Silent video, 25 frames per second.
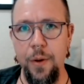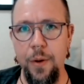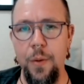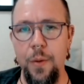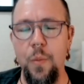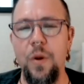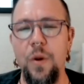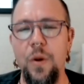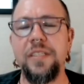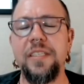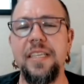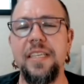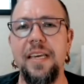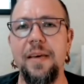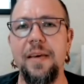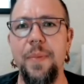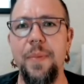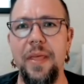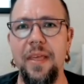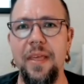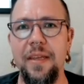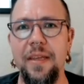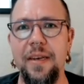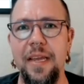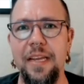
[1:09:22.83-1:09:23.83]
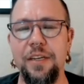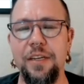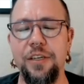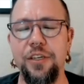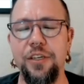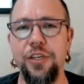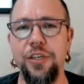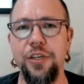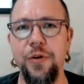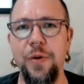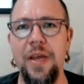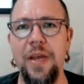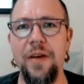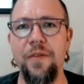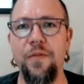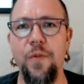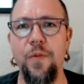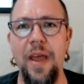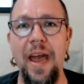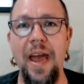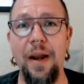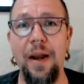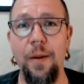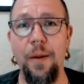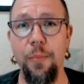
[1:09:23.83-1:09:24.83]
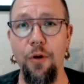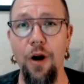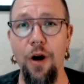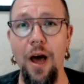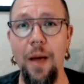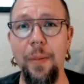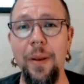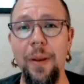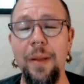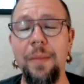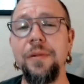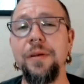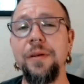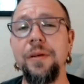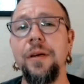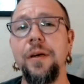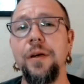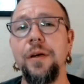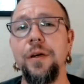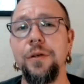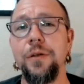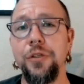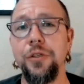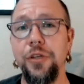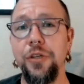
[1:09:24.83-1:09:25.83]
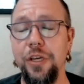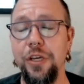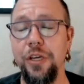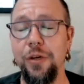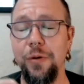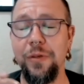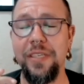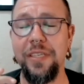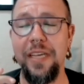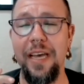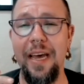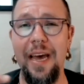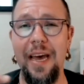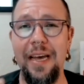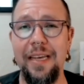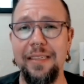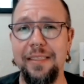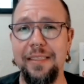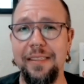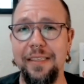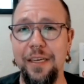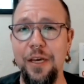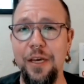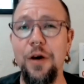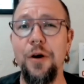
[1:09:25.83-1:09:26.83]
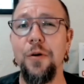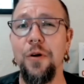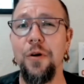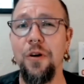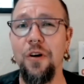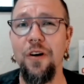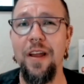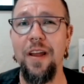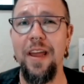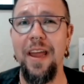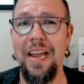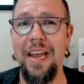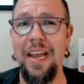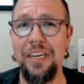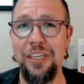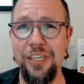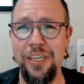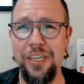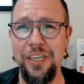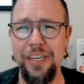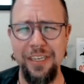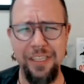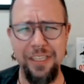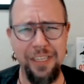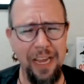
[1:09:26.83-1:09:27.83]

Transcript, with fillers: was the ability to, if we had a problem, to use as co-creation.